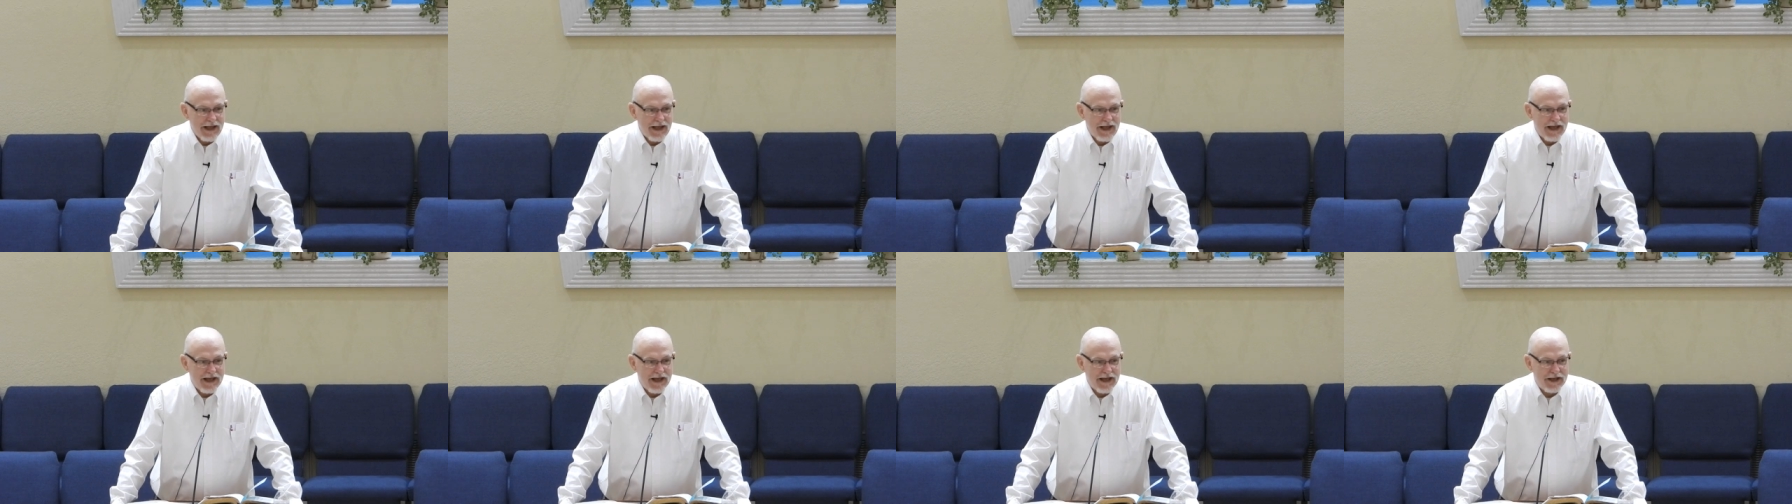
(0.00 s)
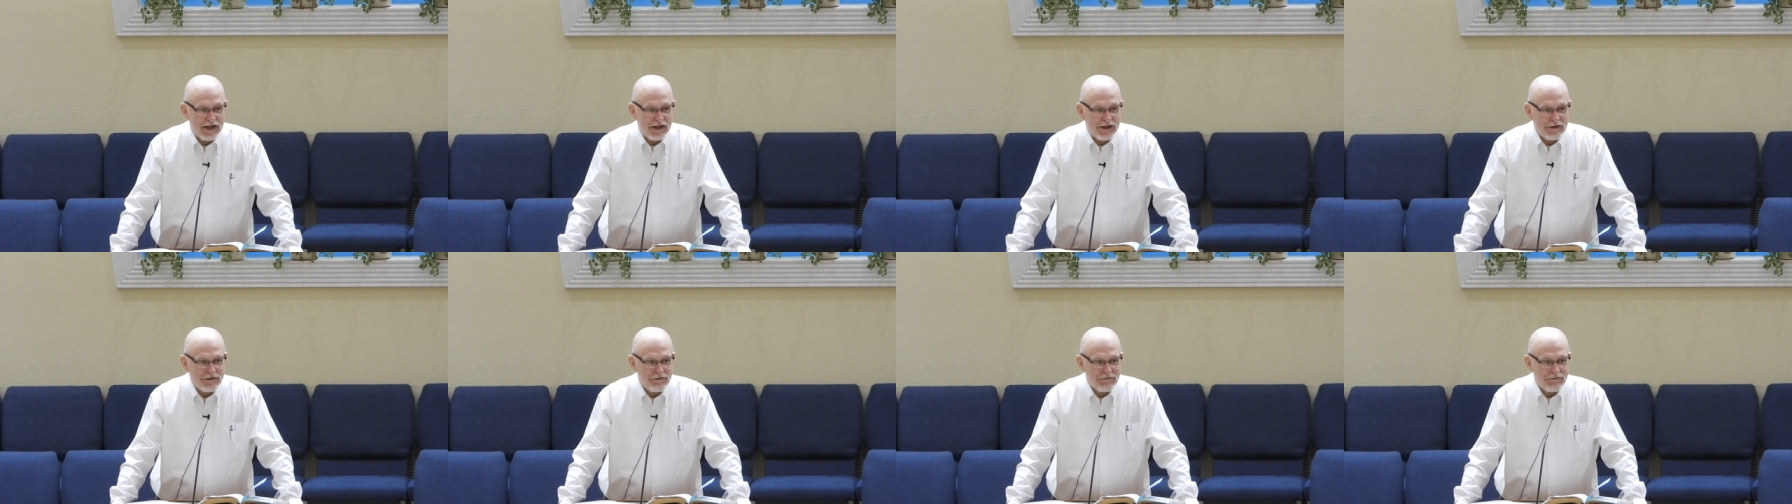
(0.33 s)

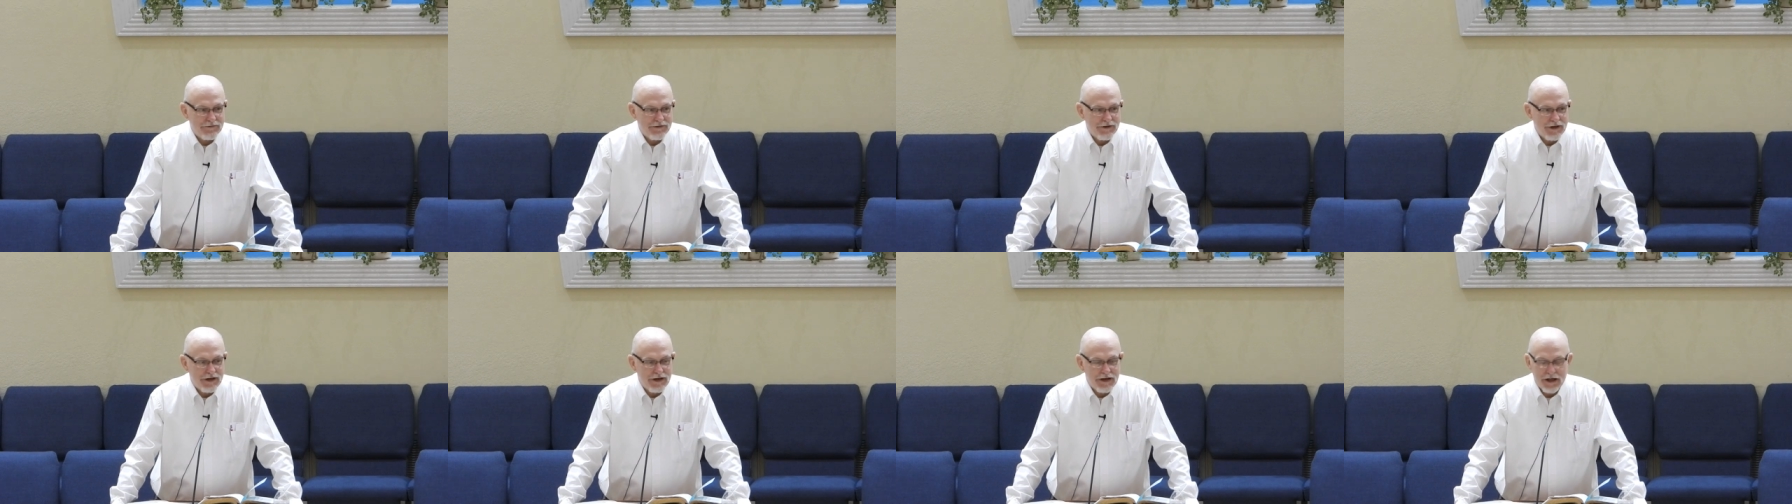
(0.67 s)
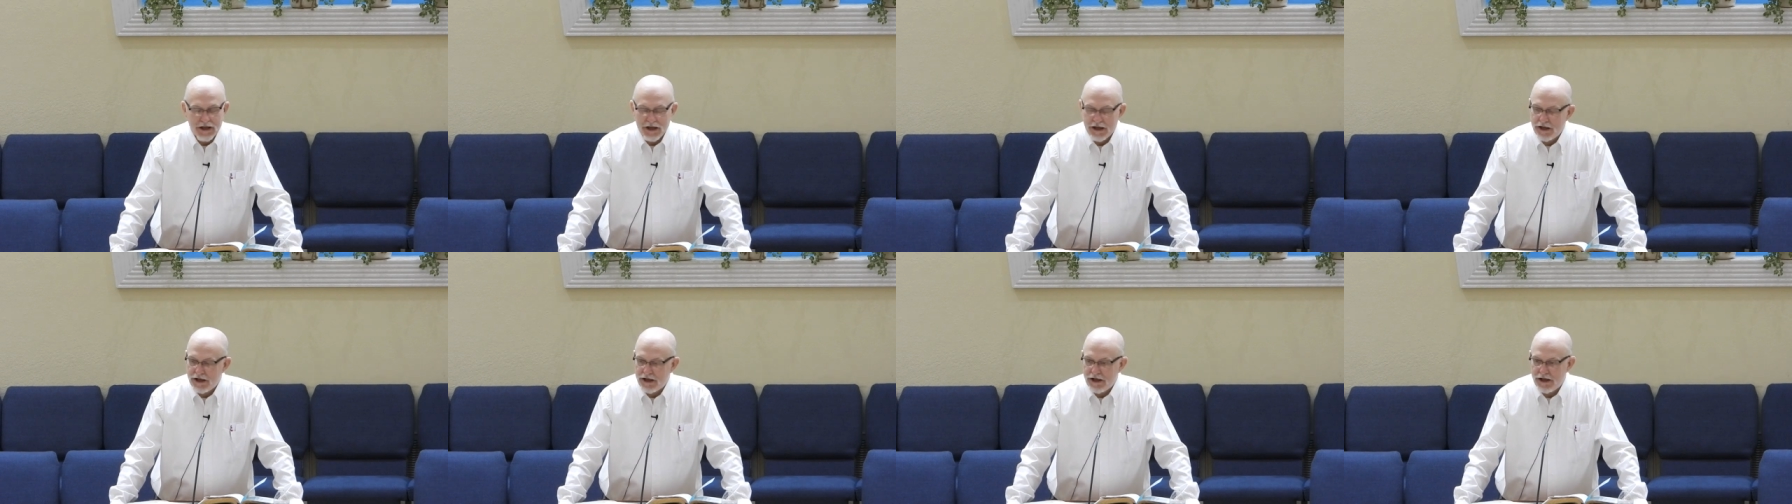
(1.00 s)
And
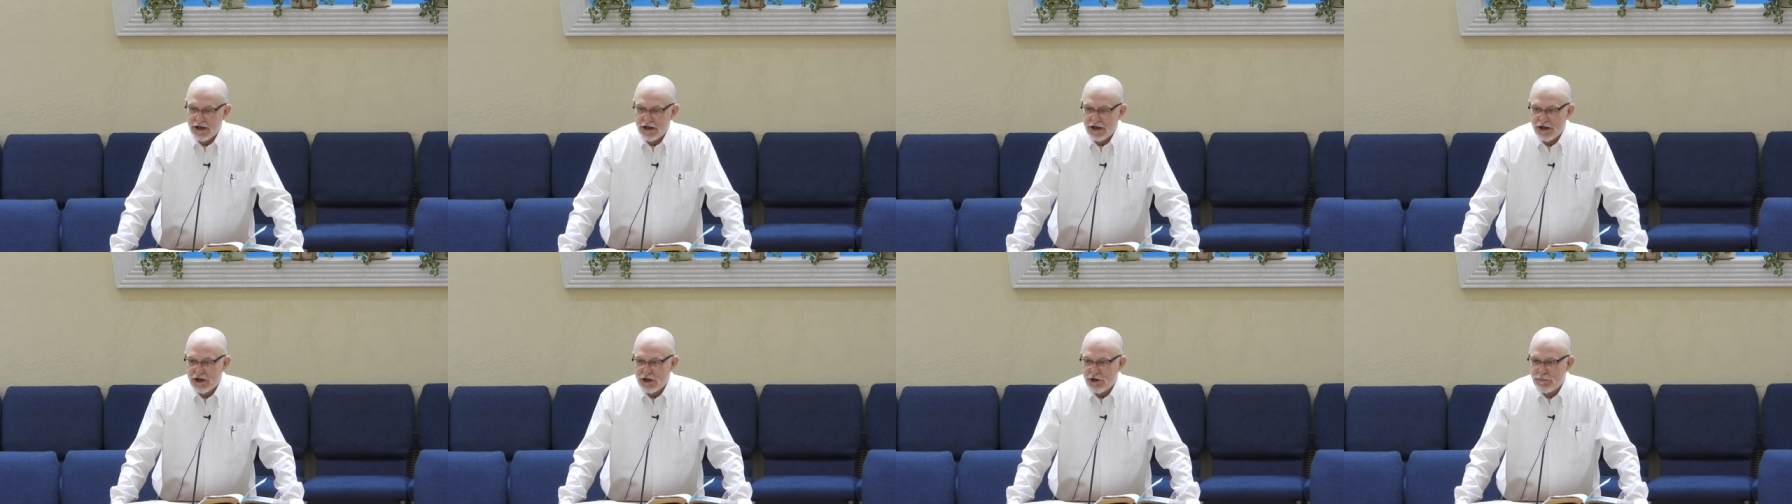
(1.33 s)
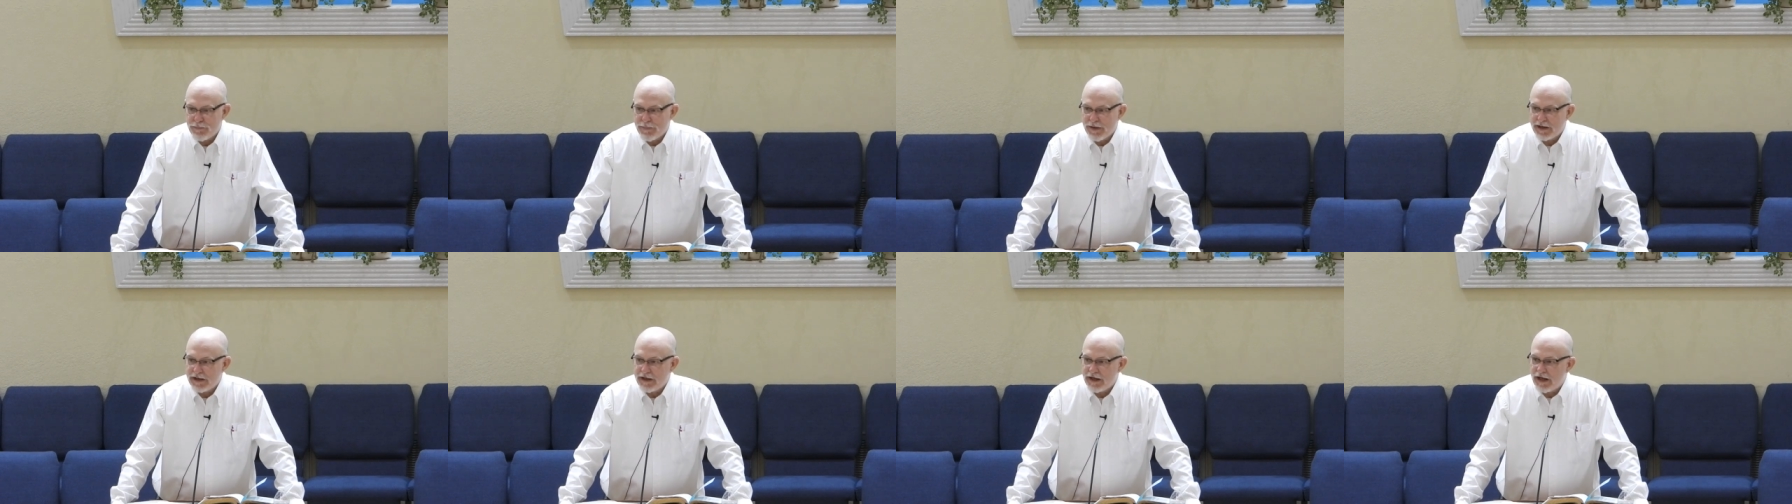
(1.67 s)

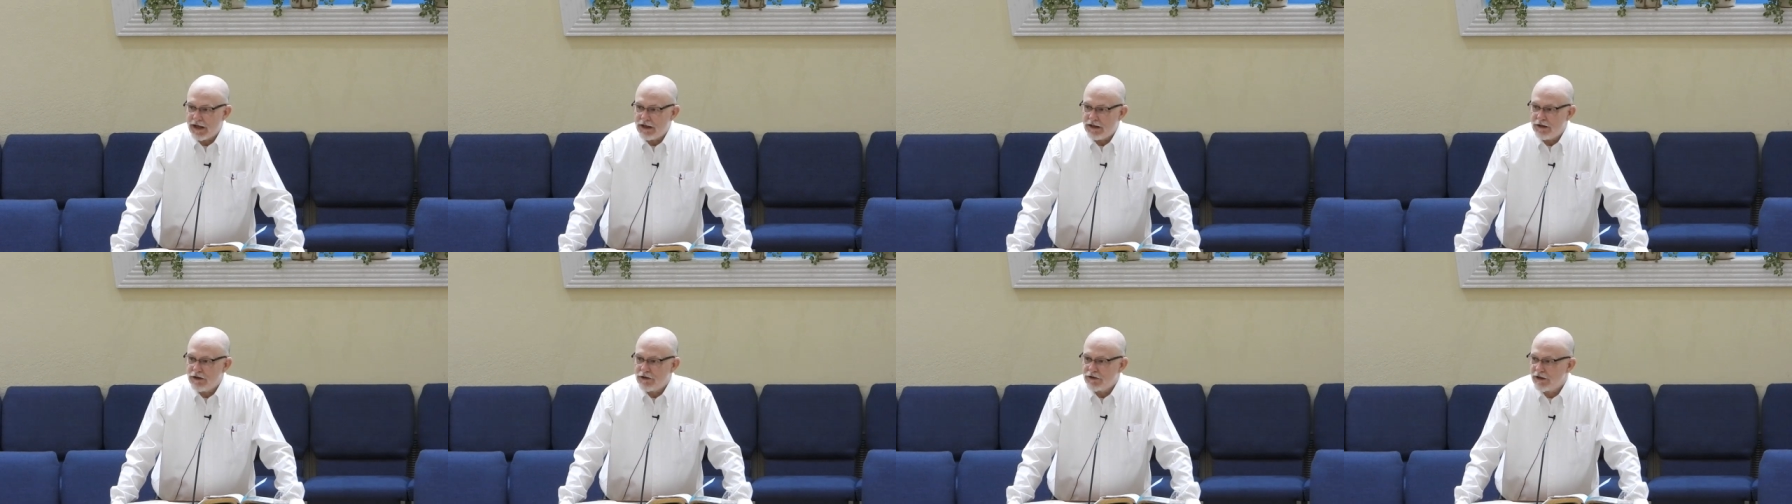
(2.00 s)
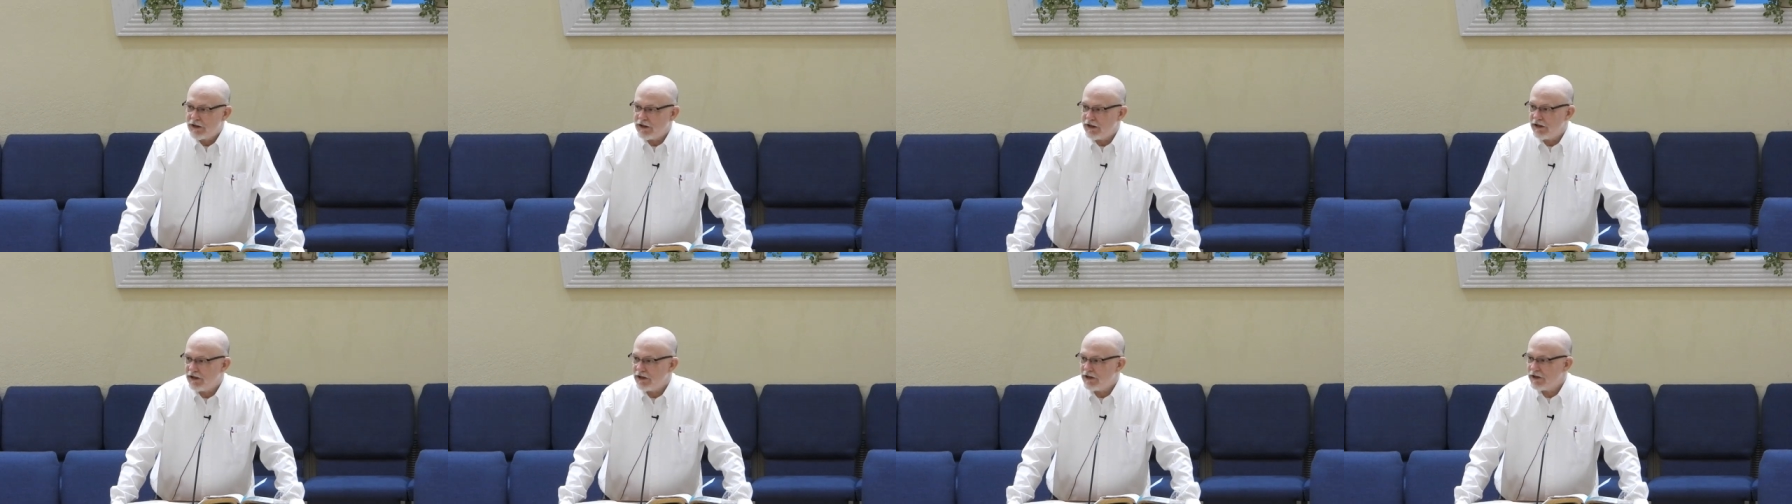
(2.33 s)
you may not
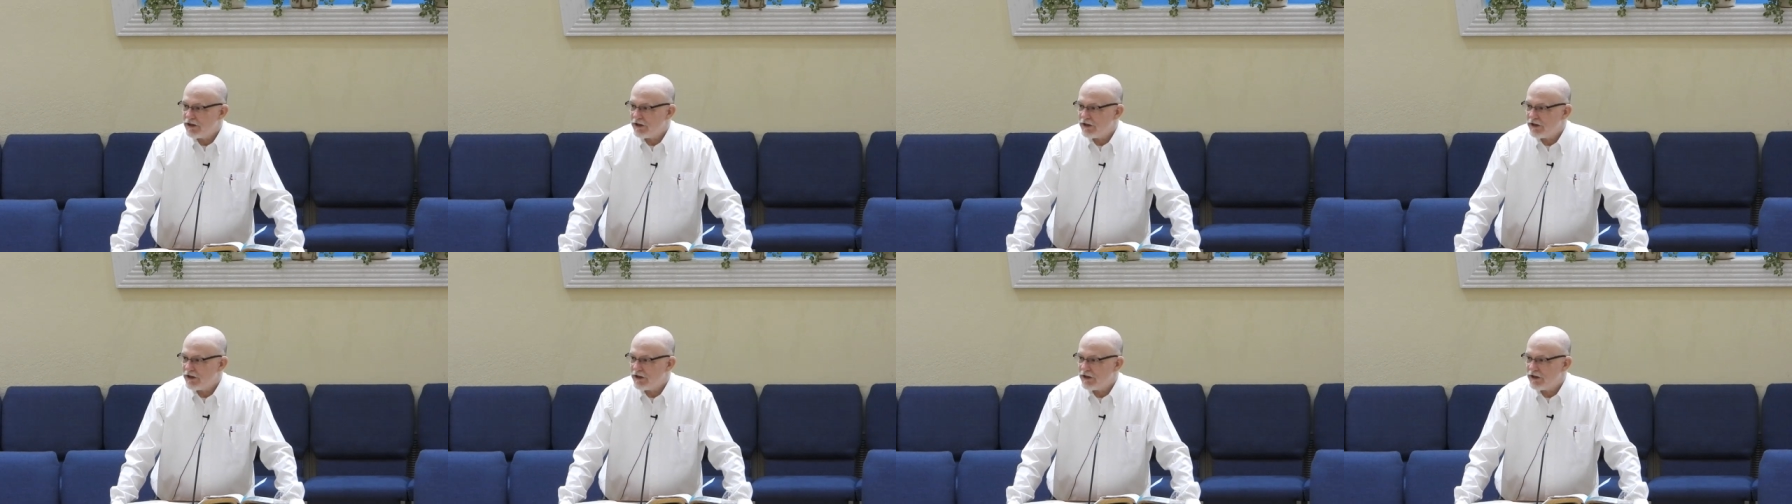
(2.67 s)
look at it,